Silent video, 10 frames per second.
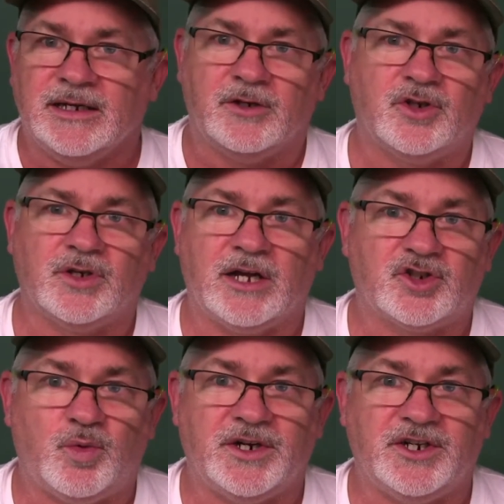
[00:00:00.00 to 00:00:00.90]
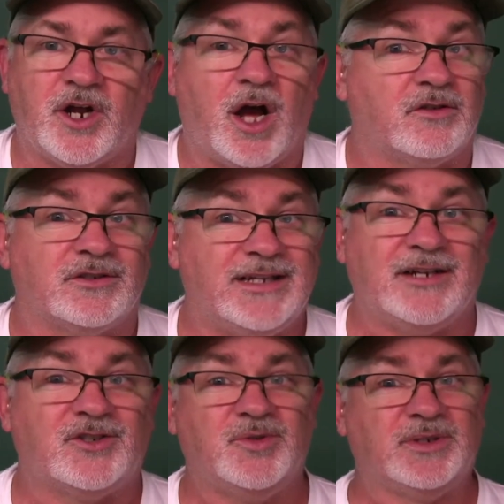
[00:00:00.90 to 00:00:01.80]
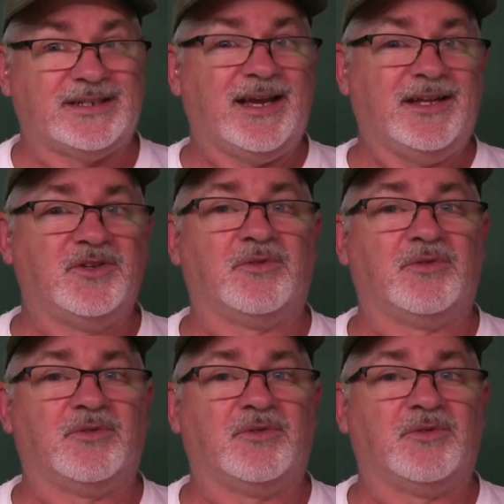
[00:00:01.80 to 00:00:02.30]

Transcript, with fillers: I took out $20. Now, to a 10